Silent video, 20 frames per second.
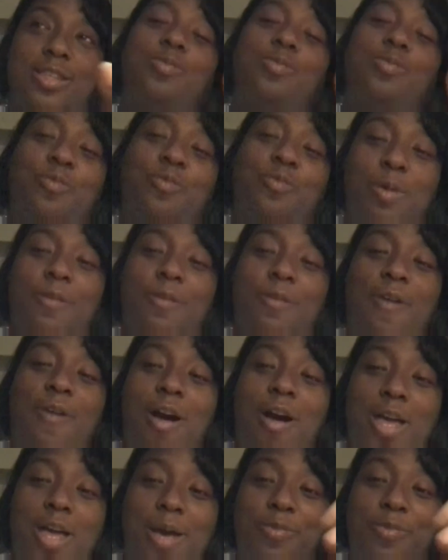when
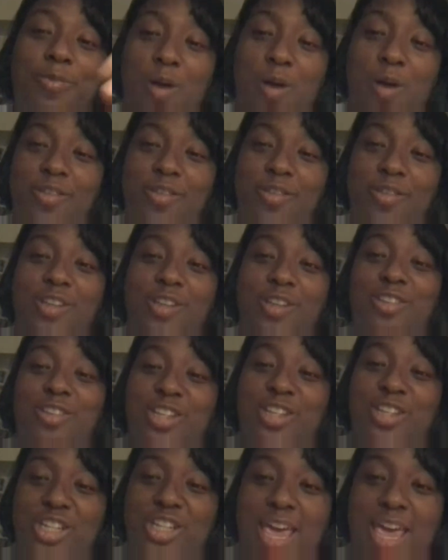fall comes, the weather starts to
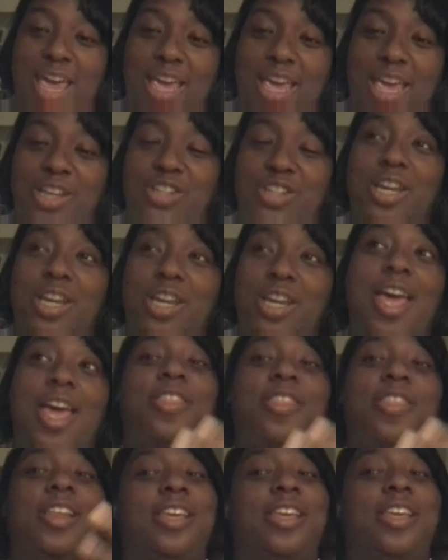change and
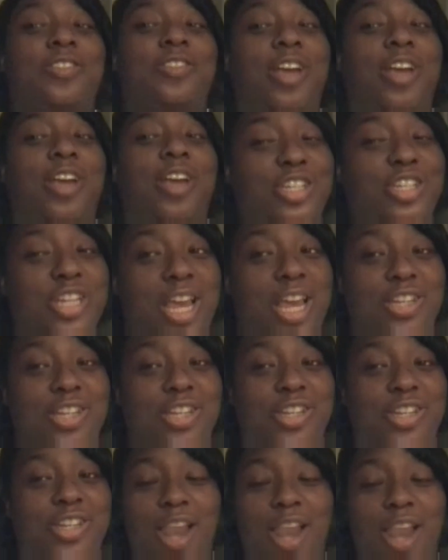the leaves start to change
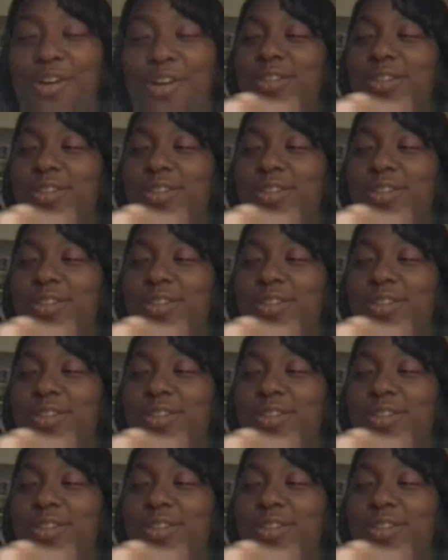colors.